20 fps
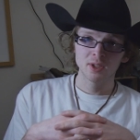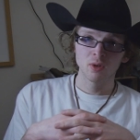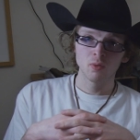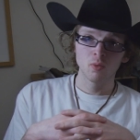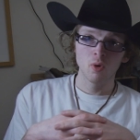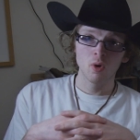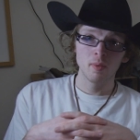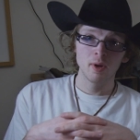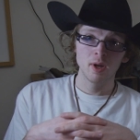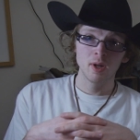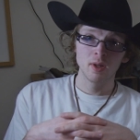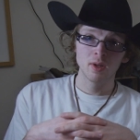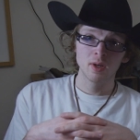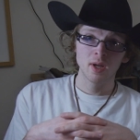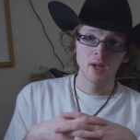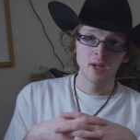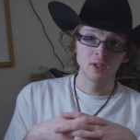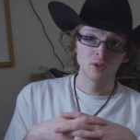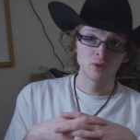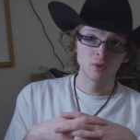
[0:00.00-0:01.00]
there will be the
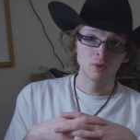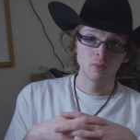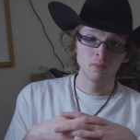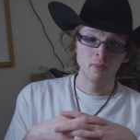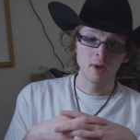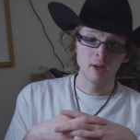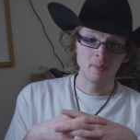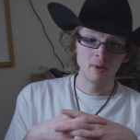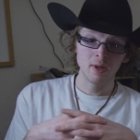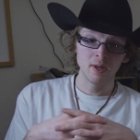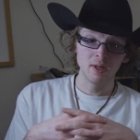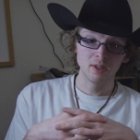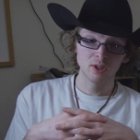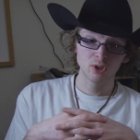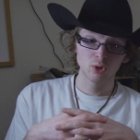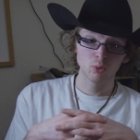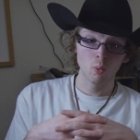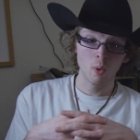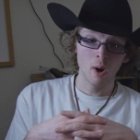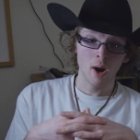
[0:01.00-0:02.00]
occasional maybe
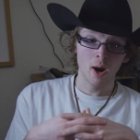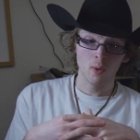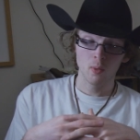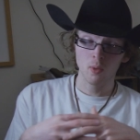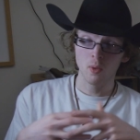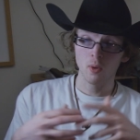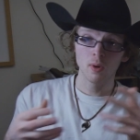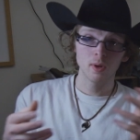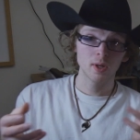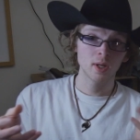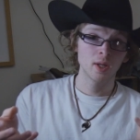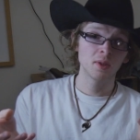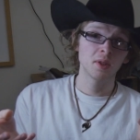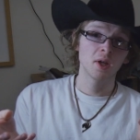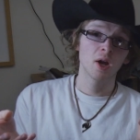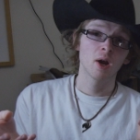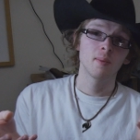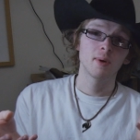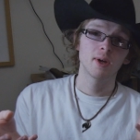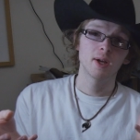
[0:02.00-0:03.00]
swear word in
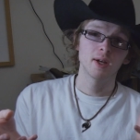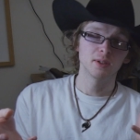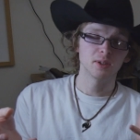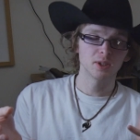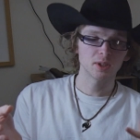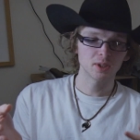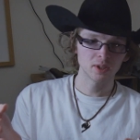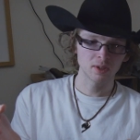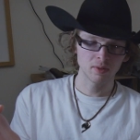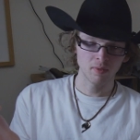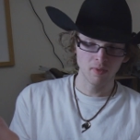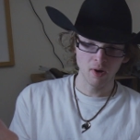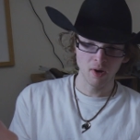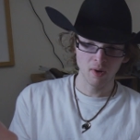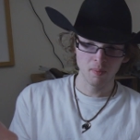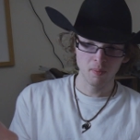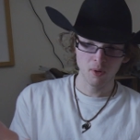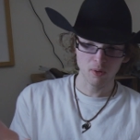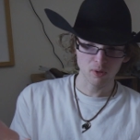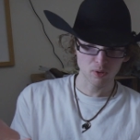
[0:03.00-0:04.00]
there because this is a
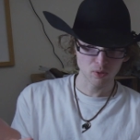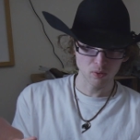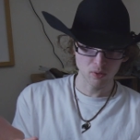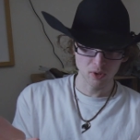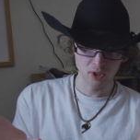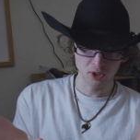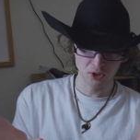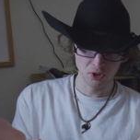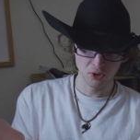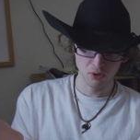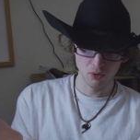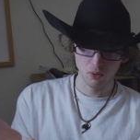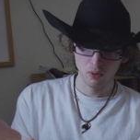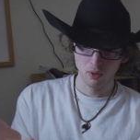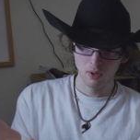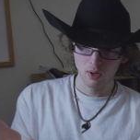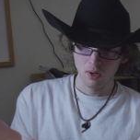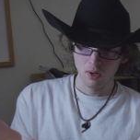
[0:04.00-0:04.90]
very personal issue.